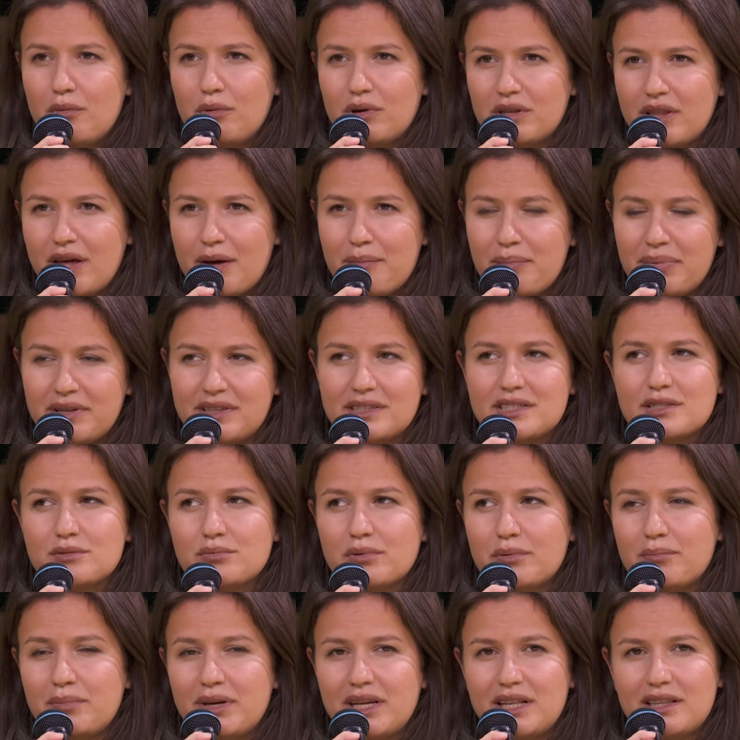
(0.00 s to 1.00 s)
What happened is
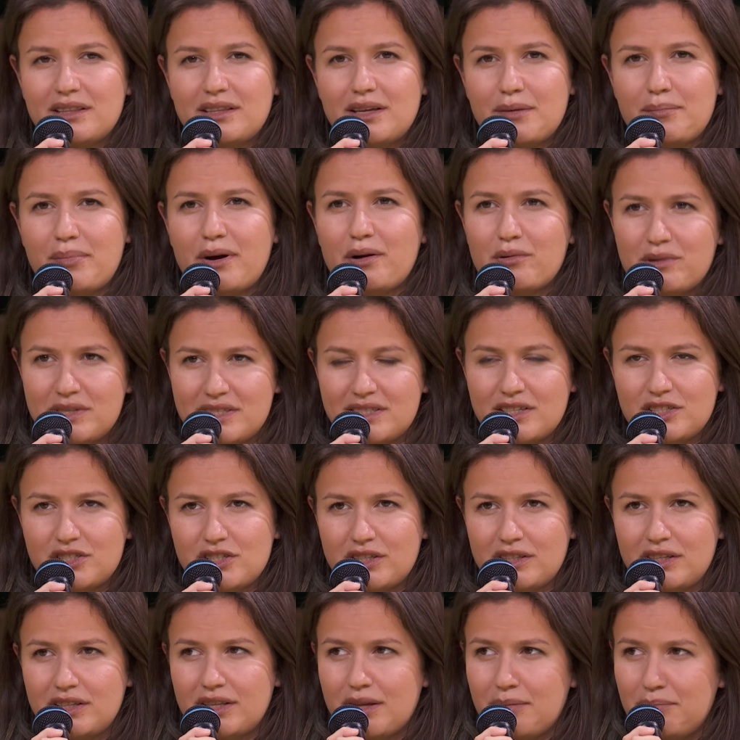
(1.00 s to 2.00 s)
we built a power
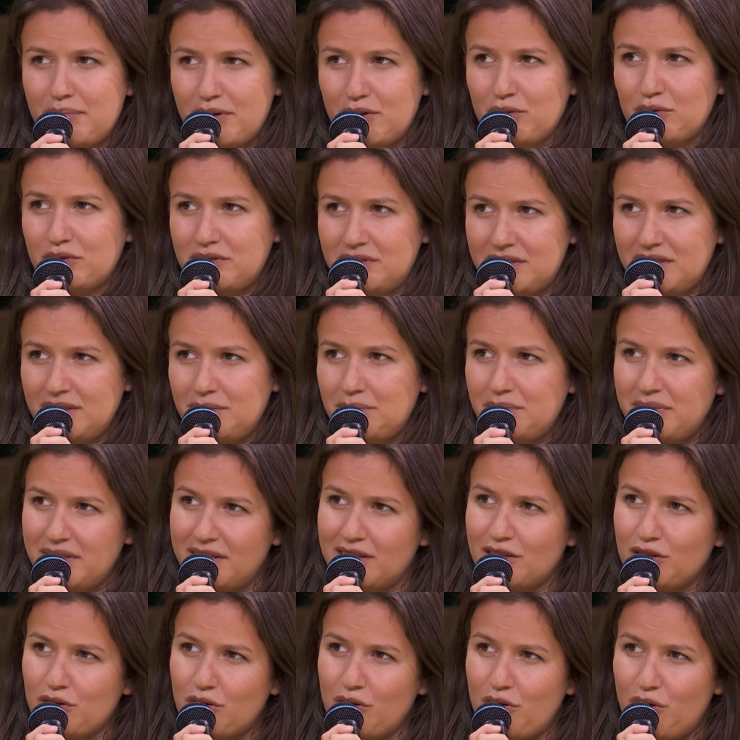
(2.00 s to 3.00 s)
station in a BOT,
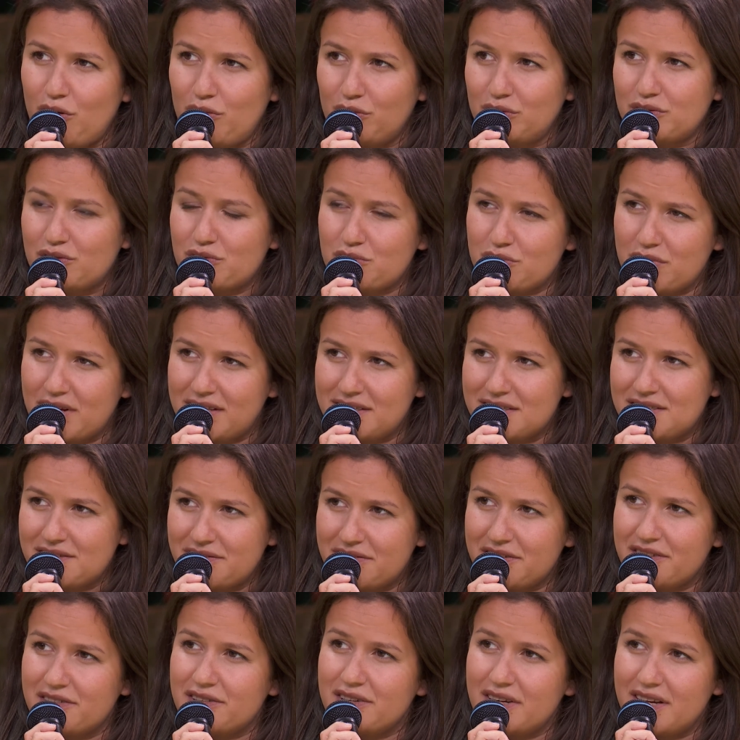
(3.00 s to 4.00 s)
build, own,
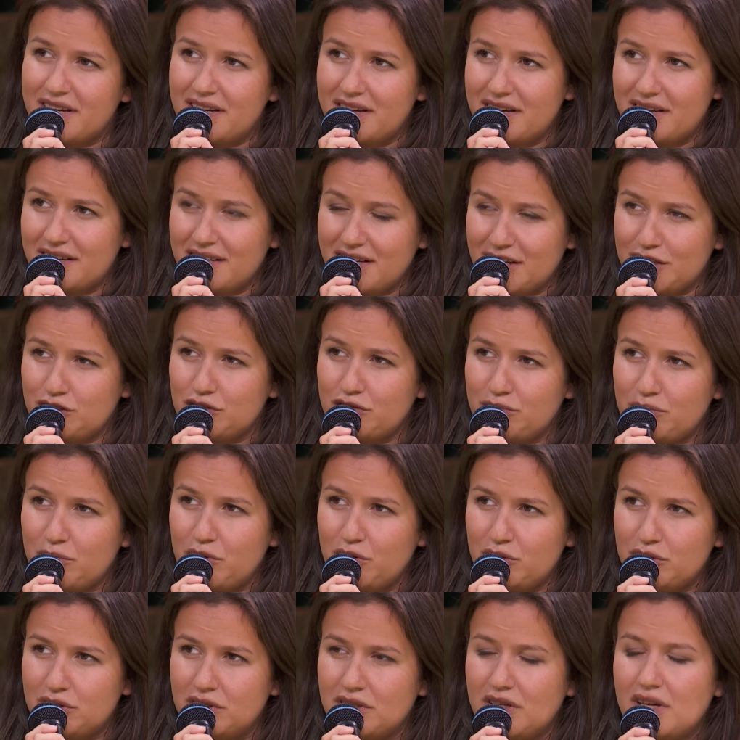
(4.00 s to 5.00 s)
transfer kind of
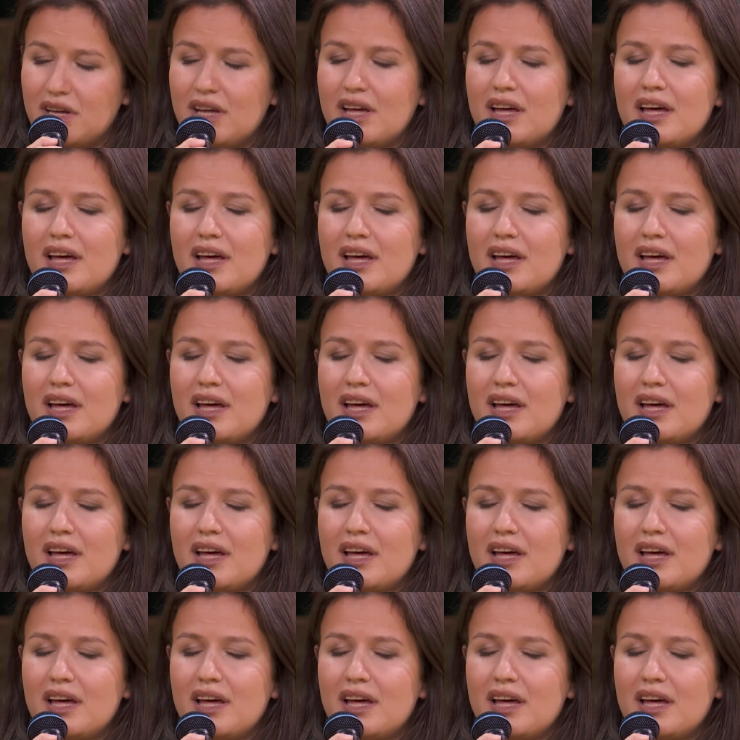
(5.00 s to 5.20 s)
mode.